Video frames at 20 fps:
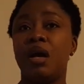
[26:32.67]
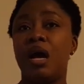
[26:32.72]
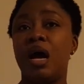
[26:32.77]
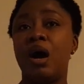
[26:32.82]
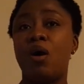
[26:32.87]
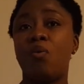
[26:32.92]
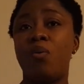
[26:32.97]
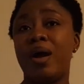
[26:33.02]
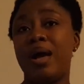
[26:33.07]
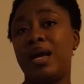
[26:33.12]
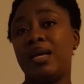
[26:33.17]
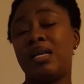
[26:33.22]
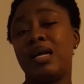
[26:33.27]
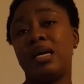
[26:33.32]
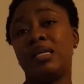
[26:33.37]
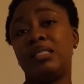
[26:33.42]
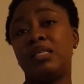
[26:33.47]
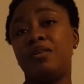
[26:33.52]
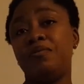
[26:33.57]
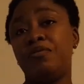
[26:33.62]
acquired
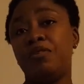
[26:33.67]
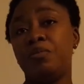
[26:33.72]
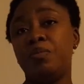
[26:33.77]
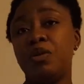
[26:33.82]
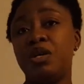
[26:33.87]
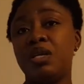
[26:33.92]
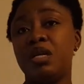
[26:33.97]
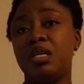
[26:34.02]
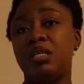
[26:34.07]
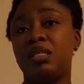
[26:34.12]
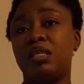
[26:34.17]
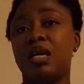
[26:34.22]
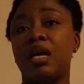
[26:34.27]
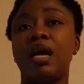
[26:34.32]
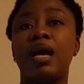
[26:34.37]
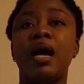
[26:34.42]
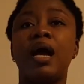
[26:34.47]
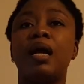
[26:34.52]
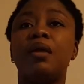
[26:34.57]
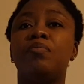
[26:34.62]
active immunity
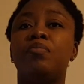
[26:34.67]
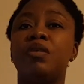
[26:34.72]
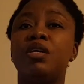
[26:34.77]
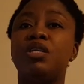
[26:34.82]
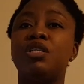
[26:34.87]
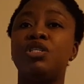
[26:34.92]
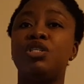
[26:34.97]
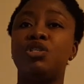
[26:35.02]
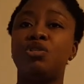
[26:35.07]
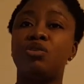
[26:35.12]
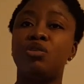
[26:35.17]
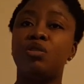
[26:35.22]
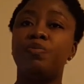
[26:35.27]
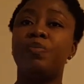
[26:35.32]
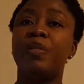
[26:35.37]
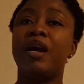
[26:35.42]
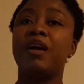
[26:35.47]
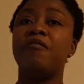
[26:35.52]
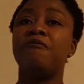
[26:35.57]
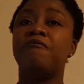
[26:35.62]
can be induced
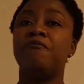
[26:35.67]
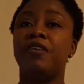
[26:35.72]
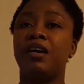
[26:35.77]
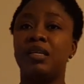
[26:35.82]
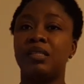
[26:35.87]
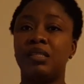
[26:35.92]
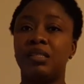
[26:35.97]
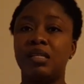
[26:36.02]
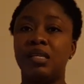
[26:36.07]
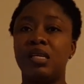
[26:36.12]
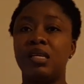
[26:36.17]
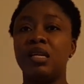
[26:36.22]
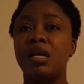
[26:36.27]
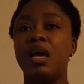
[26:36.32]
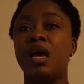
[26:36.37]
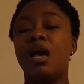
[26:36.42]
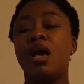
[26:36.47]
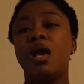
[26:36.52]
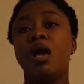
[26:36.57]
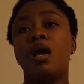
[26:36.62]
by a
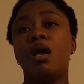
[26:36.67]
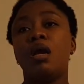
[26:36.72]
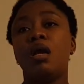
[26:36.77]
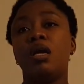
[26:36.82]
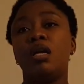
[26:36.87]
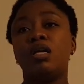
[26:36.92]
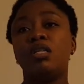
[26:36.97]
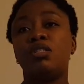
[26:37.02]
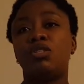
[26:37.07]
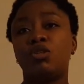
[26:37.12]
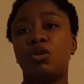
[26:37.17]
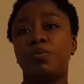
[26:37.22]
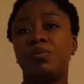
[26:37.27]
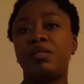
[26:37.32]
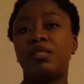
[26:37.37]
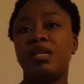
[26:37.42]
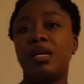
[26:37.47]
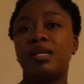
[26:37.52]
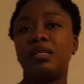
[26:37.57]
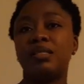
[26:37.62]
vaccine, a
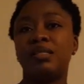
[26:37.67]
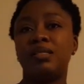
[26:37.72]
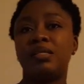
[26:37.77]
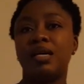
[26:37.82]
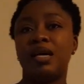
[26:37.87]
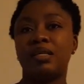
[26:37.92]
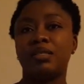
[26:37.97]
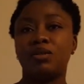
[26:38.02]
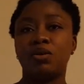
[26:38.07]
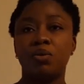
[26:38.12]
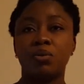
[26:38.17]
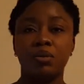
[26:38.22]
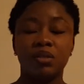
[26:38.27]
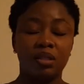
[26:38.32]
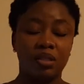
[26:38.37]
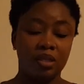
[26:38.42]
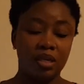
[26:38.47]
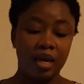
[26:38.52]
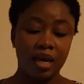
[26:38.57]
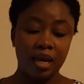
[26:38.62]
substance that
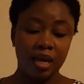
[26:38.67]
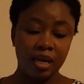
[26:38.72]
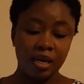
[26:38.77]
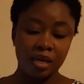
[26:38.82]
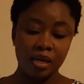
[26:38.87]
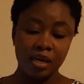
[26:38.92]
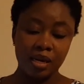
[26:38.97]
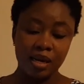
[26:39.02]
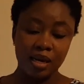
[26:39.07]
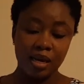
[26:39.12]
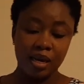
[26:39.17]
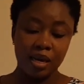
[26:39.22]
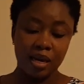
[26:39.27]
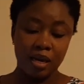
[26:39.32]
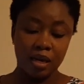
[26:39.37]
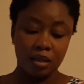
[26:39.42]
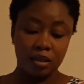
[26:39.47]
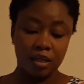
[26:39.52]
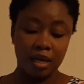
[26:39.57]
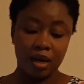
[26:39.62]
contains
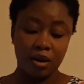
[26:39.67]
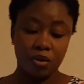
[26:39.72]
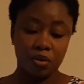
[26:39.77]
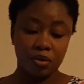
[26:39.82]
the